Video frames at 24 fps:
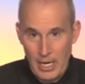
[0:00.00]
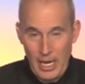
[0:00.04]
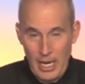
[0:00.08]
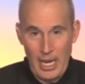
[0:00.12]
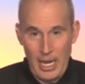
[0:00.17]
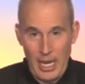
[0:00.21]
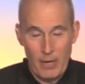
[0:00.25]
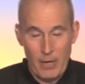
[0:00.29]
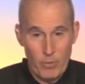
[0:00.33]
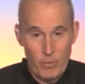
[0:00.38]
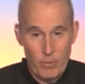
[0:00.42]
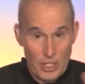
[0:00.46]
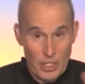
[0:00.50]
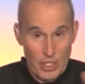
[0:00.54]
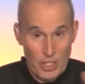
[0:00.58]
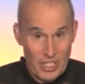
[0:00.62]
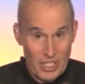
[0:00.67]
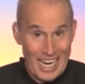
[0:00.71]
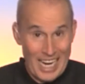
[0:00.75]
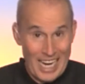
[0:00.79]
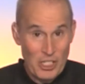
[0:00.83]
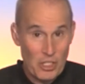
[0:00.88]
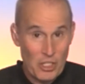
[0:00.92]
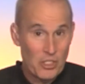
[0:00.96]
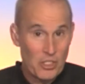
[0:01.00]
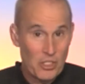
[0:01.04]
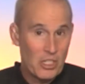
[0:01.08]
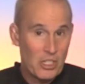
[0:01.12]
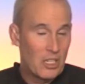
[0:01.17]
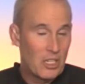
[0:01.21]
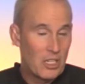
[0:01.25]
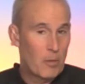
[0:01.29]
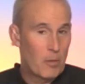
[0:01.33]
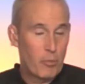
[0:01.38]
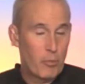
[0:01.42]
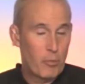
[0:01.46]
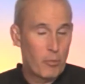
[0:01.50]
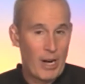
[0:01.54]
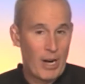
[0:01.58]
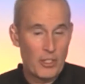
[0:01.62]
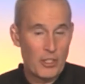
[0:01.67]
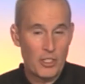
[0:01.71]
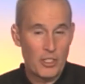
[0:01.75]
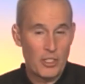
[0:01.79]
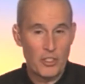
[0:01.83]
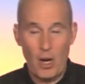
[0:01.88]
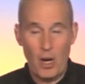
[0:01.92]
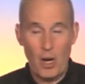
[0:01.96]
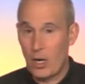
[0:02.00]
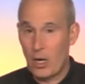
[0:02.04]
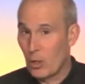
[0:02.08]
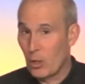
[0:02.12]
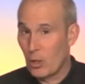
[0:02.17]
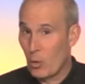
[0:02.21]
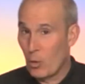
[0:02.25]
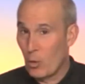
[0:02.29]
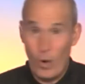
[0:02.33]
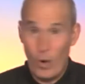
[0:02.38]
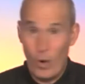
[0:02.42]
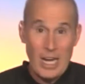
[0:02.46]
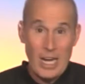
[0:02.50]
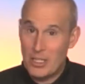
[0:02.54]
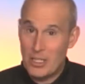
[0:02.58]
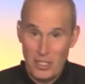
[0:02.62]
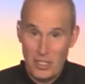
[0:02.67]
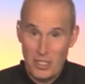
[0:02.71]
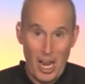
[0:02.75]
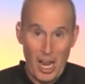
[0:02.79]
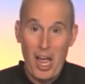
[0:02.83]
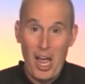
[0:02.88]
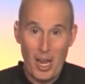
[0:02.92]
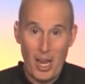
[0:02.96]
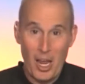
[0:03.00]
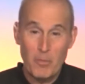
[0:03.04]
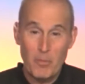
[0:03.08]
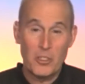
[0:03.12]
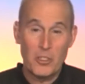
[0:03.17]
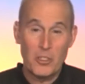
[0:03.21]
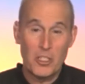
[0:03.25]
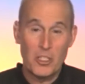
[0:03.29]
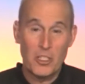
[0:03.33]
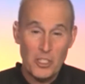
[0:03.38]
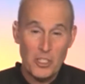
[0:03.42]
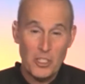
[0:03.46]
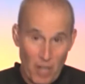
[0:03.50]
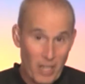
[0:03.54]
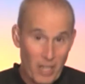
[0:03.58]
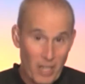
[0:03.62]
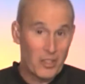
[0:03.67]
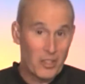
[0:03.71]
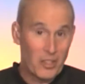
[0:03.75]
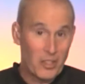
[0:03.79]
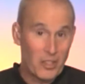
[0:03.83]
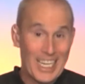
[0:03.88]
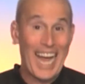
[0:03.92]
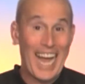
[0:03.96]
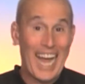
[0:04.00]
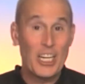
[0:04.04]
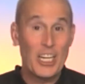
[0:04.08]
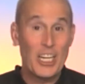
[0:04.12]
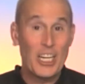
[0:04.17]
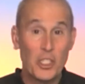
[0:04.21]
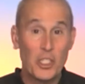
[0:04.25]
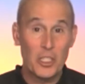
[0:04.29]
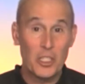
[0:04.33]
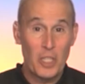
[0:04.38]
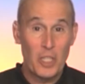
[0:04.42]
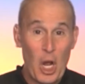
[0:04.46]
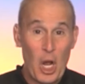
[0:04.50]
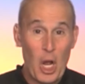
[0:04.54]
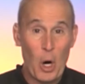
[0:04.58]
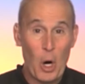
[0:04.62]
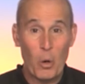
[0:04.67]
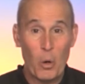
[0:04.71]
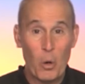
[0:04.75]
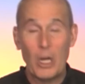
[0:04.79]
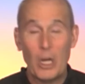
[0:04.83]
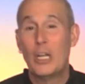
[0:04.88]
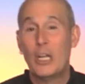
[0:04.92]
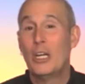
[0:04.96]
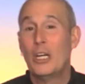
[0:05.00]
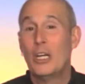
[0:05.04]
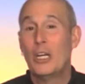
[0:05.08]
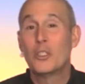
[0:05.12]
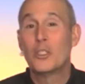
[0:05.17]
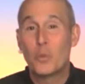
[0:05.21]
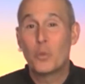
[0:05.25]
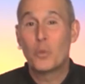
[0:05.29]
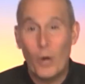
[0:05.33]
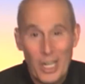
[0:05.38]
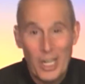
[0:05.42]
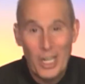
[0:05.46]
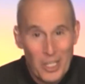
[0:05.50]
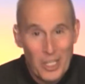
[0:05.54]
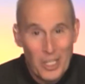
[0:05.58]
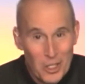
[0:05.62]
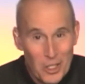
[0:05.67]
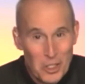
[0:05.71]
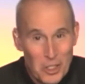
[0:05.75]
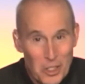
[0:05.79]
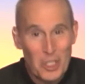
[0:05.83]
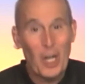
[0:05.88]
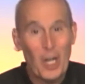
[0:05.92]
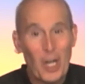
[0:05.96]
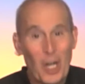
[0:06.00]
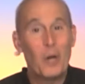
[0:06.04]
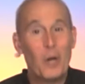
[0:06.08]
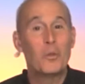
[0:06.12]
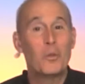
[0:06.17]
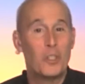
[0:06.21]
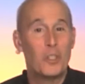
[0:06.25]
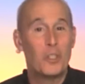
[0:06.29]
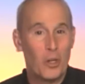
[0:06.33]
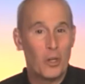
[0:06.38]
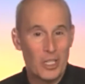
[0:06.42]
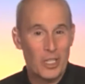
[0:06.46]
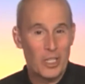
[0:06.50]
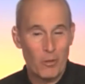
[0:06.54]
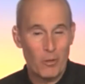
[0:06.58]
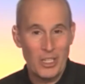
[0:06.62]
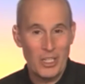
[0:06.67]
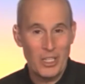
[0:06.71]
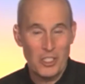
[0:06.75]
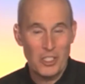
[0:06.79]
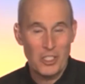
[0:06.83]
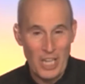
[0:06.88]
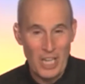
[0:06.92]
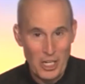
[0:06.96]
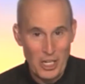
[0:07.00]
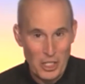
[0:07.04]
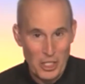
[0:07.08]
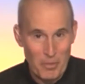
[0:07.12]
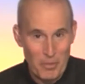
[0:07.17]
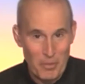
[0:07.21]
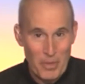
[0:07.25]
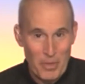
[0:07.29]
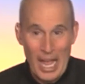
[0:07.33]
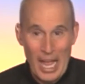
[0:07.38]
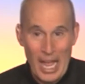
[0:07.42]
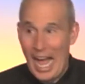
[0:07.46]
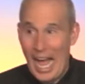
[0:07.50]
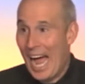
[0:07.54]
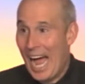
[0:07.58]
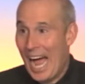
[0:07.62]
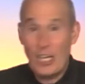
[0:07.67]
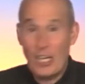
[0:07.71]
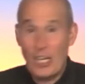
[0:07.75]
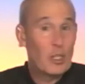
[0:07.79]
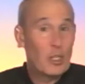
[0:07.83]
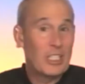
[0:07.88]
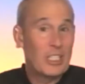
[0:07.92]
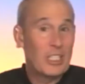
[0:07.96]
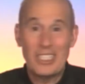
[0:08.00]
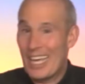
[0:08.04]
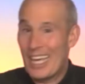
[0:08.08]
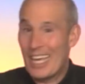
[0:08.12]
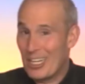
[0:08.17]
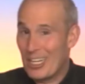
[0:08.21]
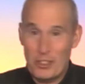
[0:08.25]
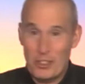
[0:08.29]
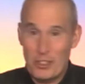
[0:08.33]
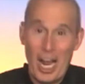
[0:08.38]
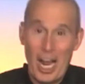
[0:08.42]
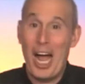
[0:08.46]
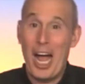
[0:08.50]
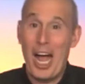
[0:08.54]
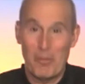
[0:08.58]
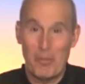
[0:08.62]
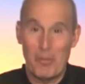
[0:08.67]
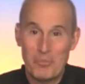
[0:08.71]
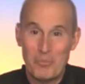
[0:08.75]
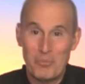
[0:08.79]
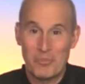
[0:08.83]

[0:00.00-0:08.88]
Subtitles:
And recessions and depressions are great times to start this. I should know. 20 years ago, during a recession, I couldn't get a job.